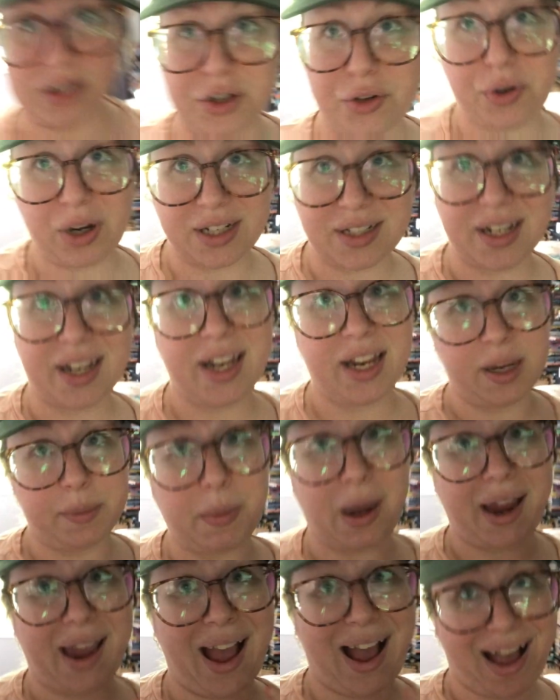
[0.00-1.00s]
and he tried to eat
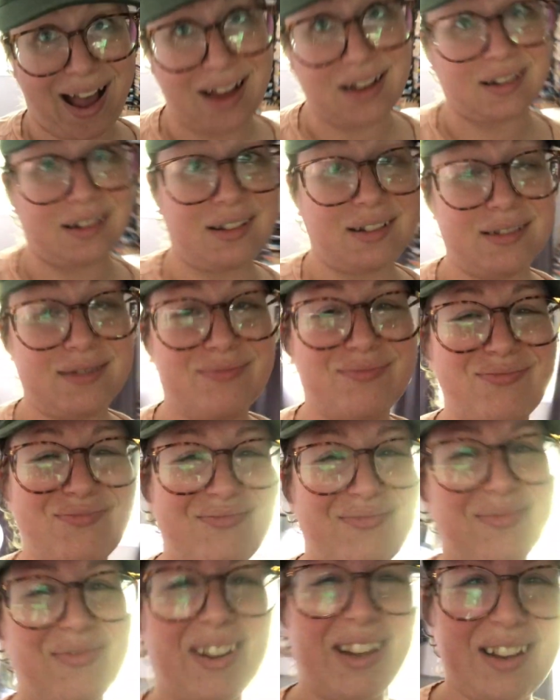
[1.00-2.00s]
my ass.
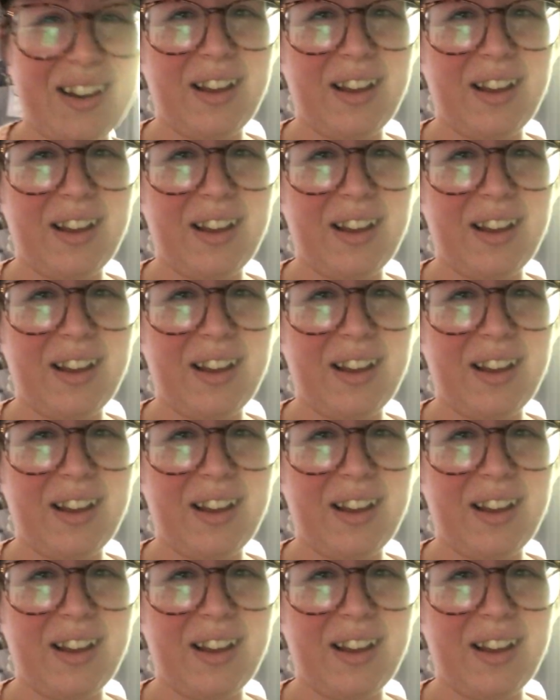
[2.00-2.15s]
You